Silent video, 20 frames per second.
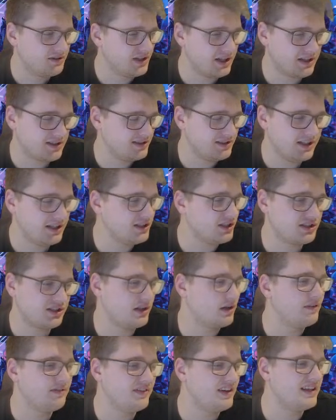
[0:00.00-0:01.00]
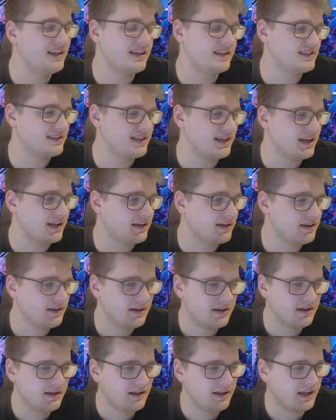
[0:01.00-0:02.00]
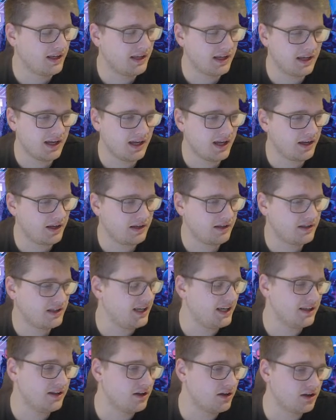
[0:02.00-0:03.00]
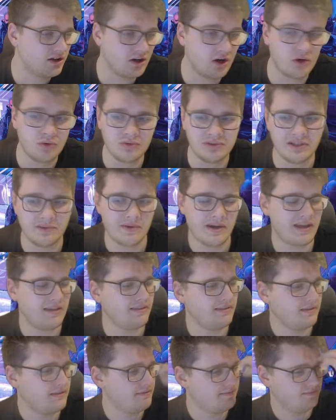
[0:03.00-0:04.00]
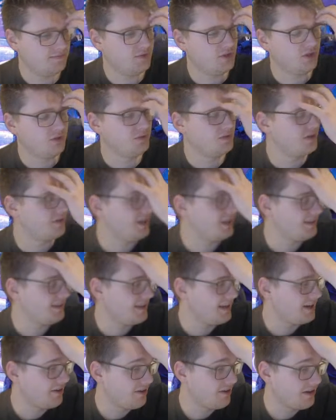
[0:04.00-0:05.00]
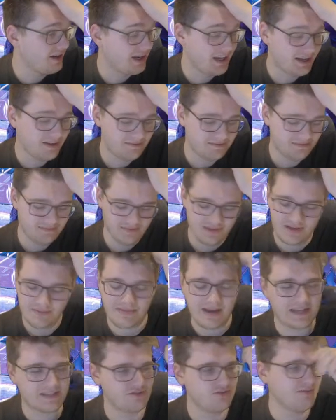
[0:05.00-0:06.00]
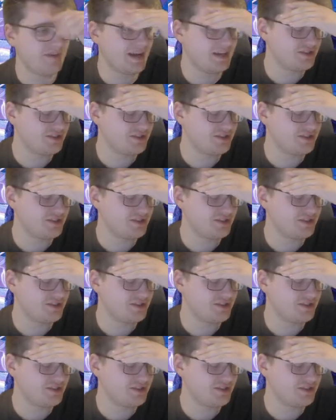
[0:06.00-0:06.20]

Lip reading: just a convenience thing. Like keylog only when, you know, they're in their password